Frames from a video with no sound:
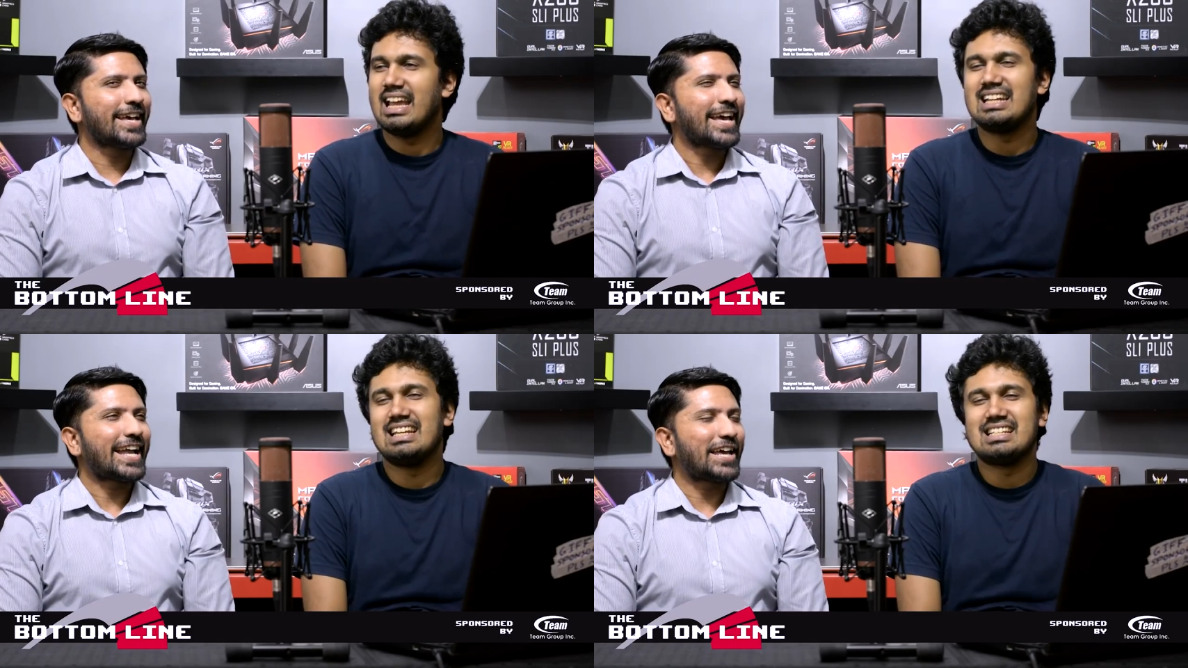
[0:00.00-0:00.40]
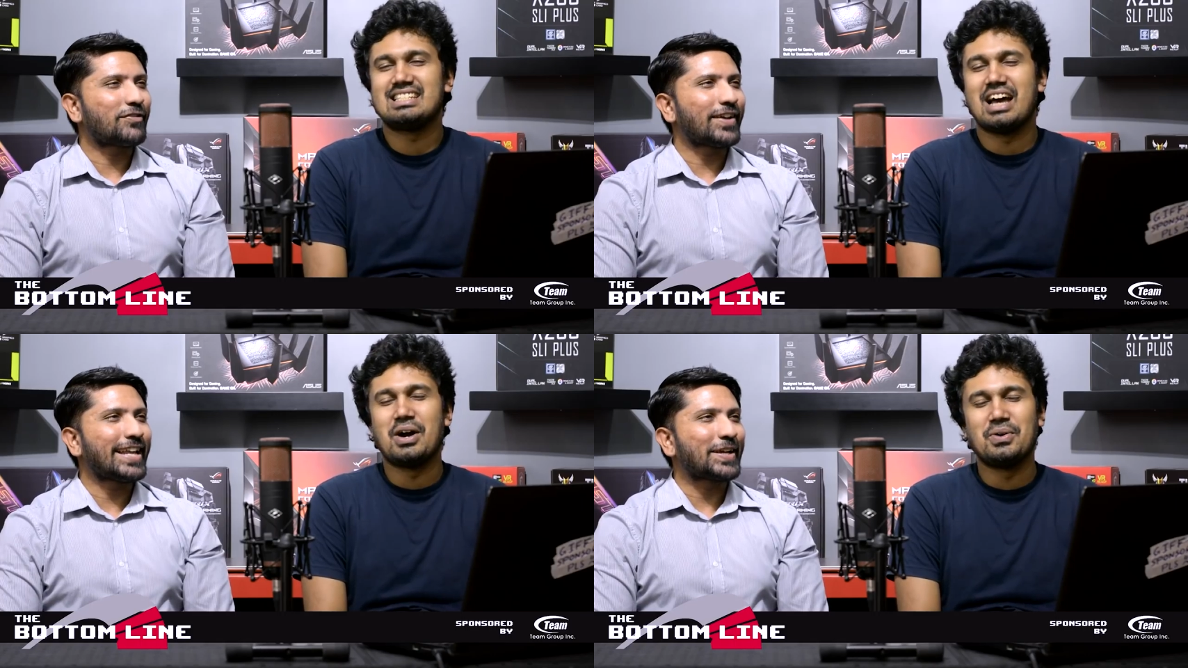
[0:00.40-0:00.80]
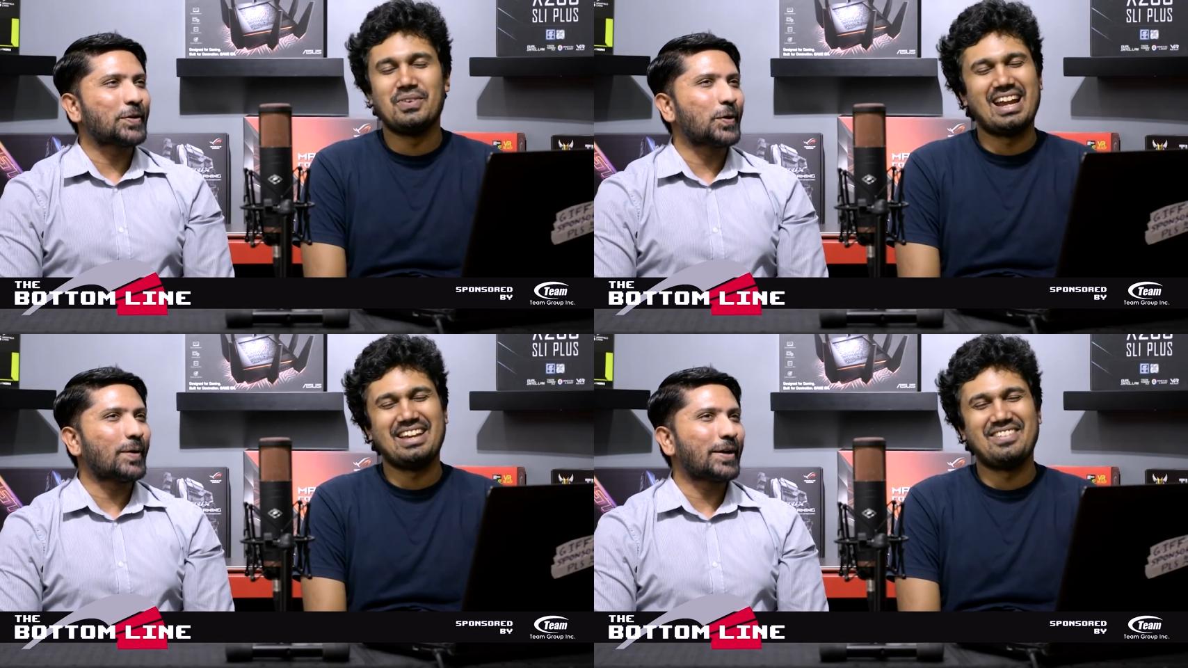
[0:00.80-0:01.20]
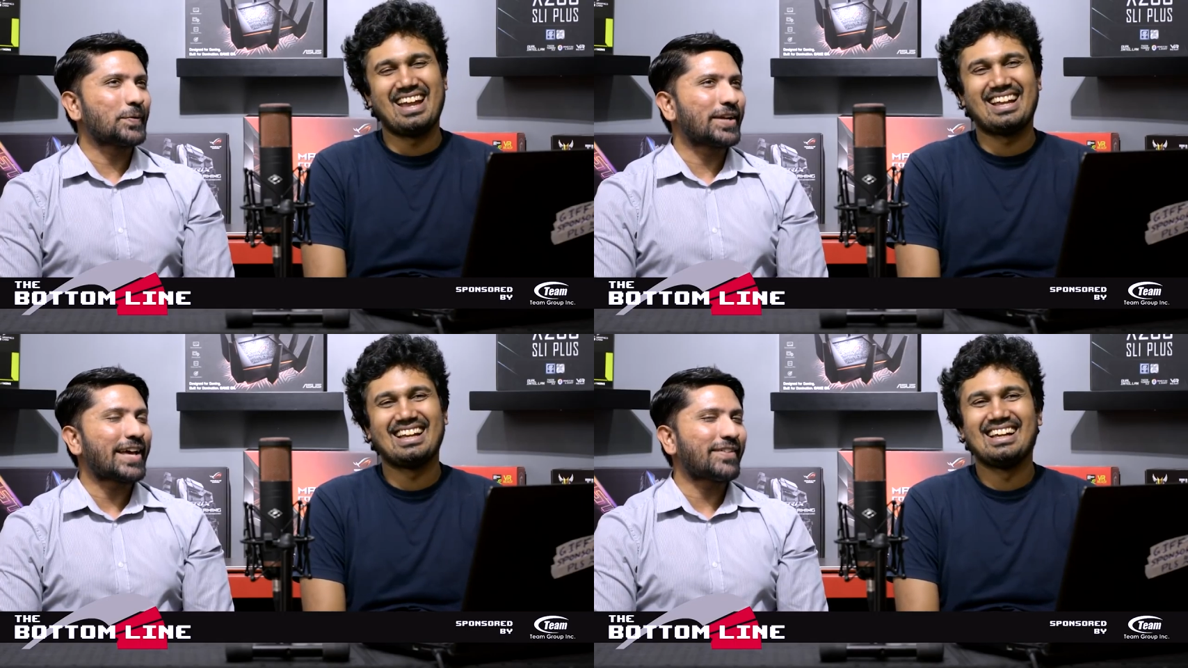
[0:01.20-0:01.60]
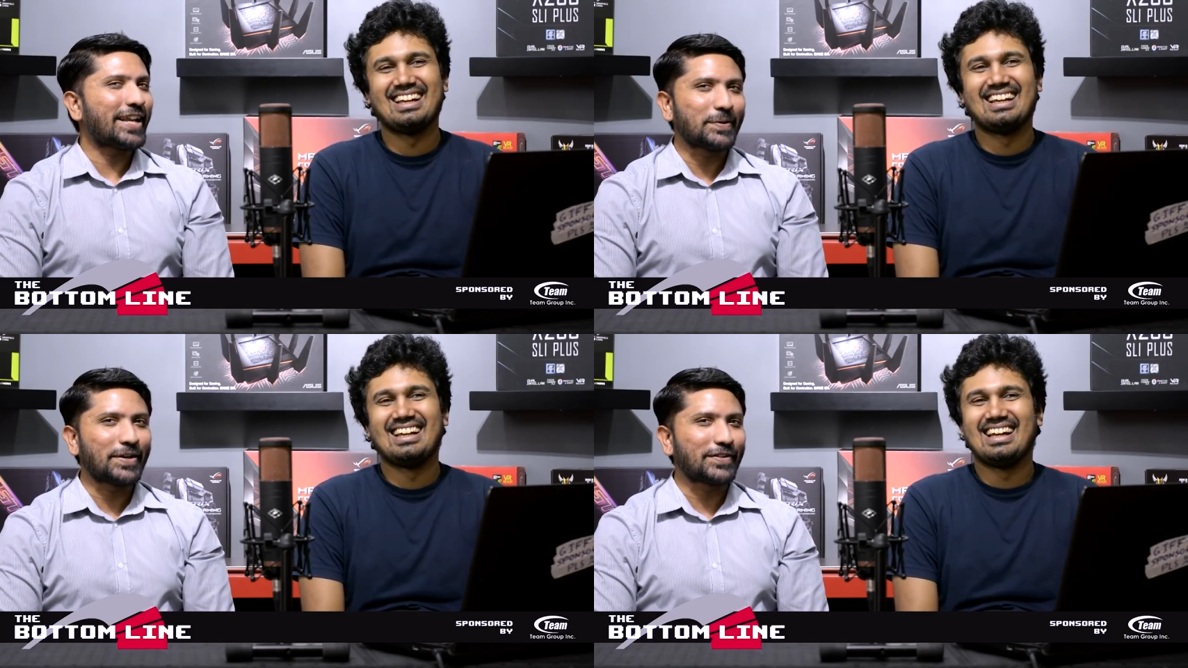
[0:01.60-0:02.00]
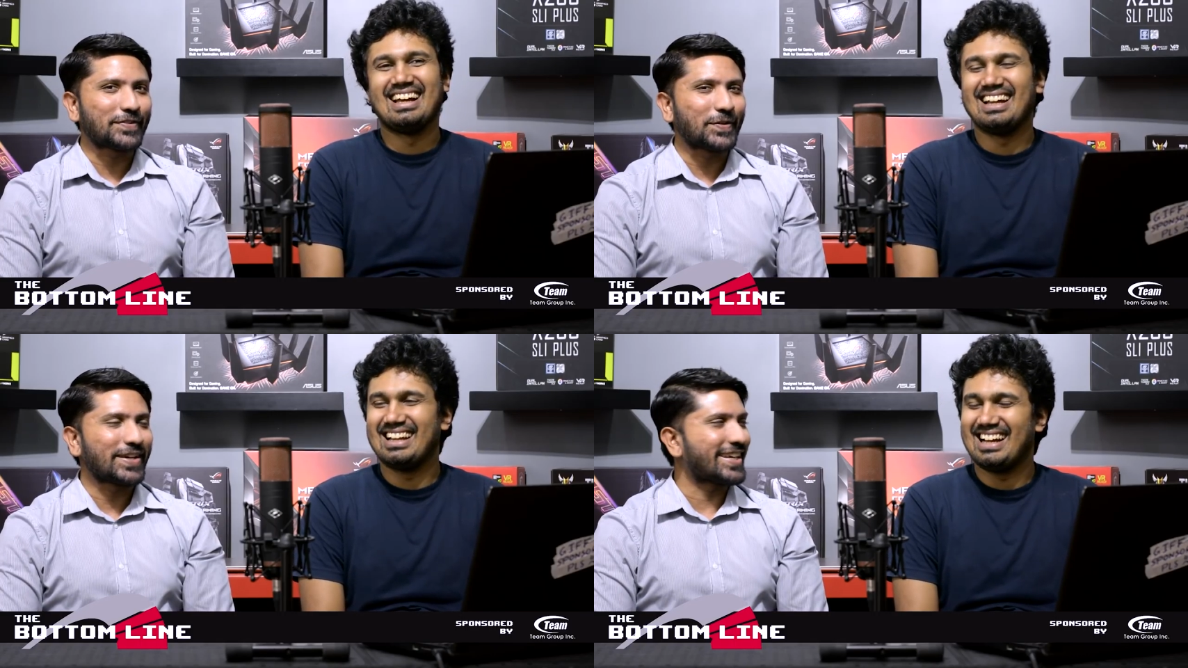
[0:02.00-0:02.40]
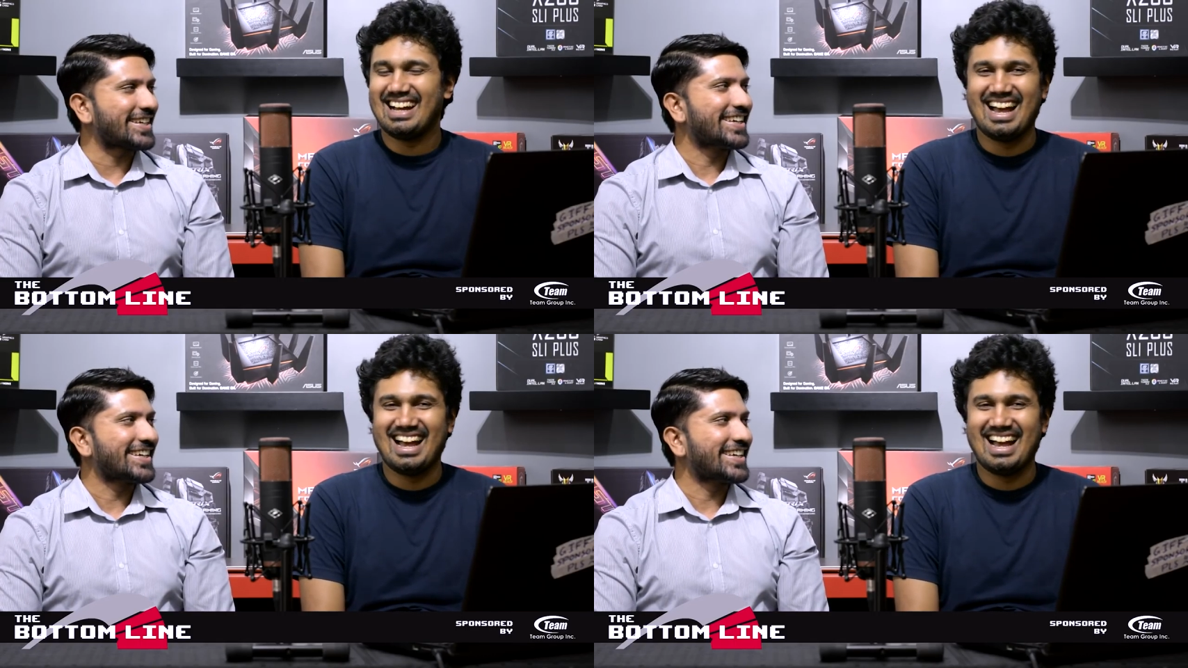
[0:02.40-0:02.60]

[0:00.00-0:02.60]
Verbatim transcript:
Speaker 1: It and I feel like no one would have any way of knowing